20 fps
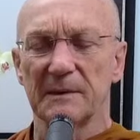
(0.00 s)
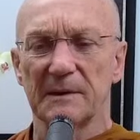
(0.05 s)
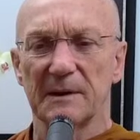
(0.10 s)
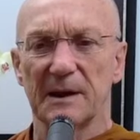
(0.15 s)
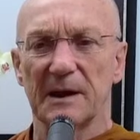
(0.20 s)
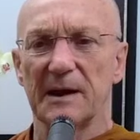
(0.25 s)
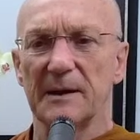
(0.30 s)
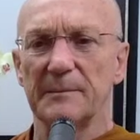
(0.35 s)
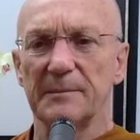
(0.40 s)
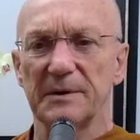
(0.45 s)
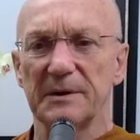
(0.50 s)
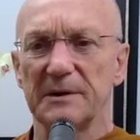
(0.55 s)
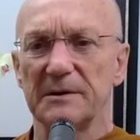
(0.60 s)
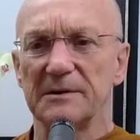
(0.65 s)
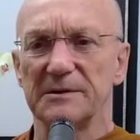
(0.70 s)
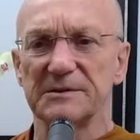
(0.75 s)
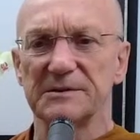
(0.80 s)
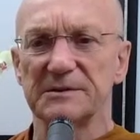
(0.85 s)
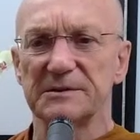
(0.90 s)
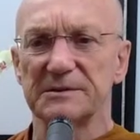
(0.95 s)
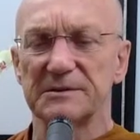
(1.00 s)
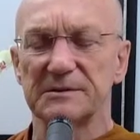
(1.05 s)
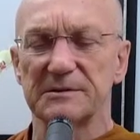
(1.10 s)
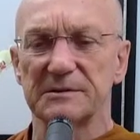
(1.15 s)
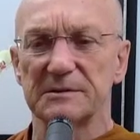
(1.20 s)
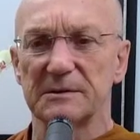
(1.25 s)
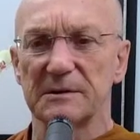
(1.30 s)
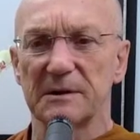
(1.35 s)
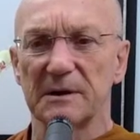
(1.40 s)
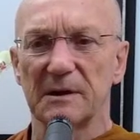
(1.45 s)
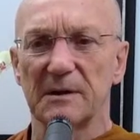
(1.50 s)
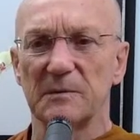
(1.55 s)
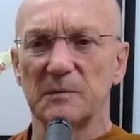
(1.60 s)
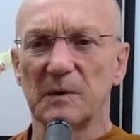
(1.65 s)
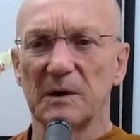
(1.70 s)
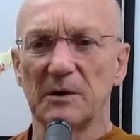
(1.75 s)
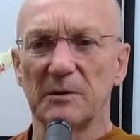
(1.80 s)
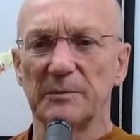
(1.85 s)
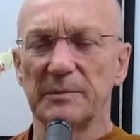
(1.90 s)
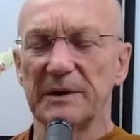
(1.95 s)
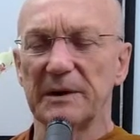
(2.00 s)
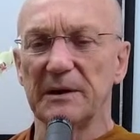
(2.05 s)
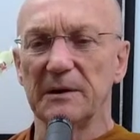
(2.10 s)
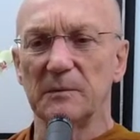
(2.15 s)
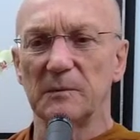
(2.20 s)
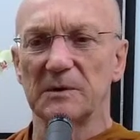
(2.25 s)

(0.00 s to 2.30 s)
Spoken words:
happiness and well-being.